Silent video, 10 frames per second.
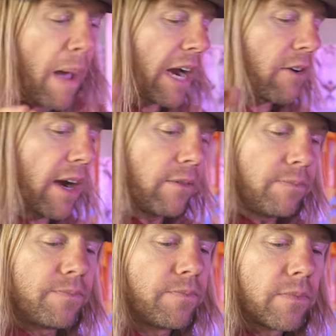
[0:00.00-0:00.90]

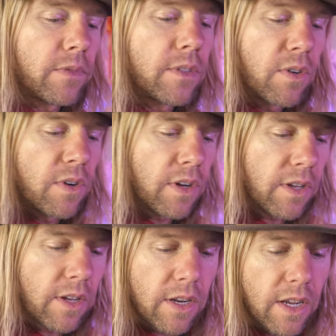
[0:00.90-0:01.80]
background.
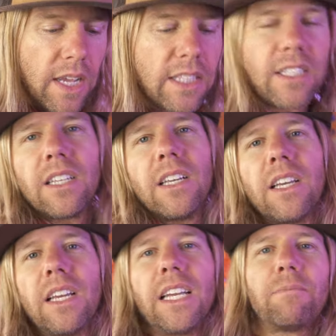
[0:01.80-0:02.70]
It's
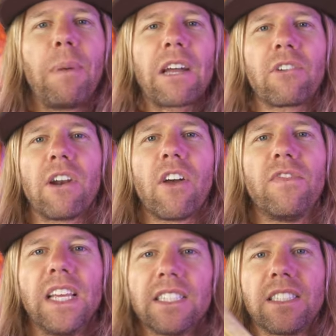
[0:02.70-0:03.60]
his background
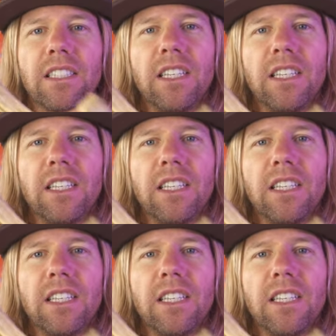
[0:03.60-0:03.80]
on this.